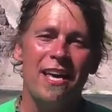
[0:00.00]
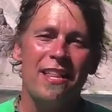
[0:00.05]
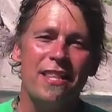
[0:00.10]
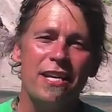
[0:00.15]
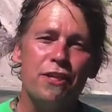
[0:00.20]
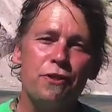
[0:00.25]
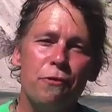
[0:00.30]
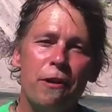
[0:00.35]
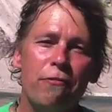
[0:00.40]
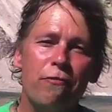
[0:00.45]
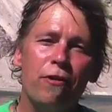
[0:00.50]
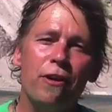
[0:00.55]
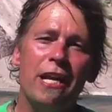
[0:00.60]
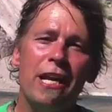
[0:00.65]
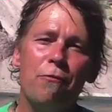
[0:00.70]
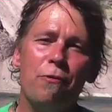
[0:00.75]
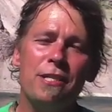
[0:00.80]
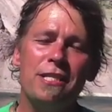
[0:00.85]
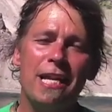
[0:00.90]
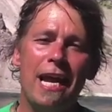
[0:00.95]
This river
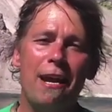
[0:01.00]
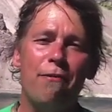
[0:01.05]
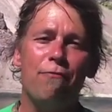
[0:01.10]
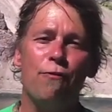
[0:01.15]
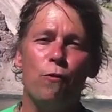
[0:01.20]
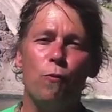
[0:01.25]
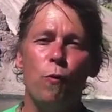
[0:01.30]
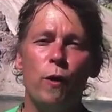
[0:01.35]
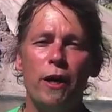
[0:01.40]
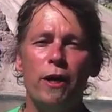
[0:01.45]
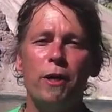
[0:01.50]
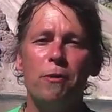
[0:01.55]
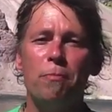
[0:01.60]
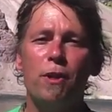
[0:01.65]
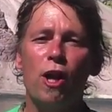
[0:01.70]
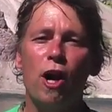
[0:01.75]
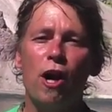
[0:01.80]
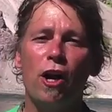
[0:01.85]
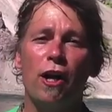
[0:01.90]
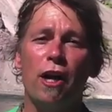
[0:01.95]
was named for William
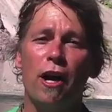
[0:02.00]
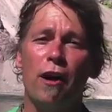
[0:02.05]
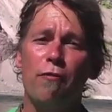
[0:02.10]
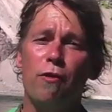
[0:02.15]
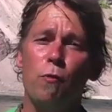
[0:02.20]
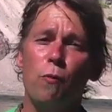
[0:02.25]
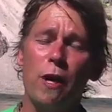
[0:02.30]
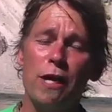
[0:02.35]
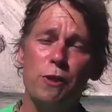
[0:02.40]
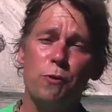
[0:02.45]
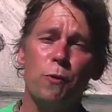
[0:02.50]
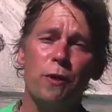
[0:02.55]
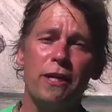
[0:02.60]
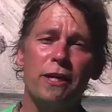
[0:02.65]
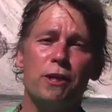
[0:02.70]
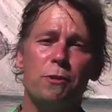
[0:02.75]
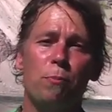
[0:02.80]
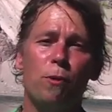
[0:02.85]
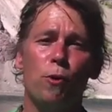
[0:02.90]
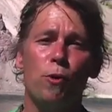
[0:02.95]
Clark of the westward
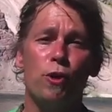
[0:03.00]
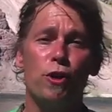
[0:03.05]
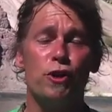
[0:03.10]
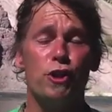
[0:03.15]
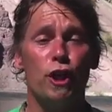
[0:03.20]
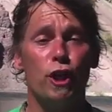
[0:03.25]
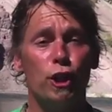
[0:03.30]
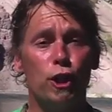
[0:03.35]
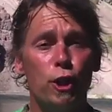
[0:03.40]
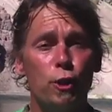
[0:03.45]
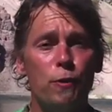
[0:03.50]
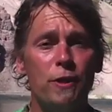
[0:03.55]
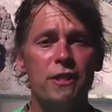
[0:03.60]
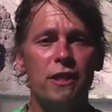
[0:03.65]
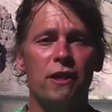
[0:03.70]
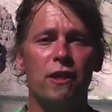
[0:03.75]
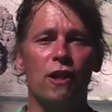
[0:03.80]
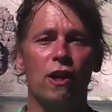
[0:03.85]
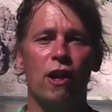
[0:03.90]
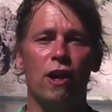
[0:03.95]
explorers Lewis
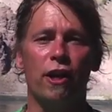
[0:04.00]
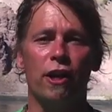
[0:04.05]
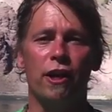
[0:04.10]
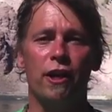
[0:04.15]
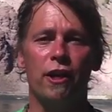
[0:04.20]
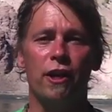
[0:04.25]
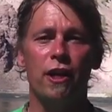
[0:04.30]
and Clark.